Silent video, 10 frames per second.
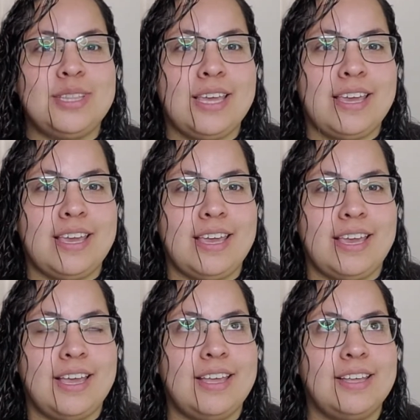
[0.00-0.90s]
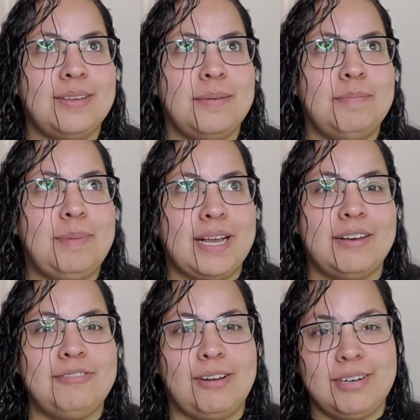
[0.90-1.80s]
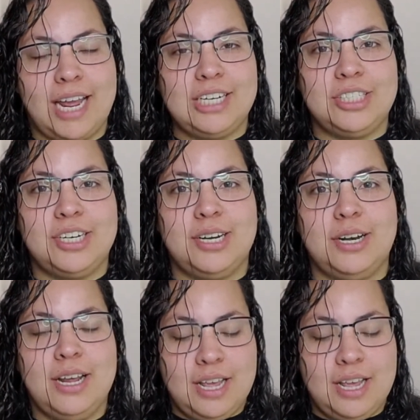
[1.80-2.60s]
the BECCA foundation.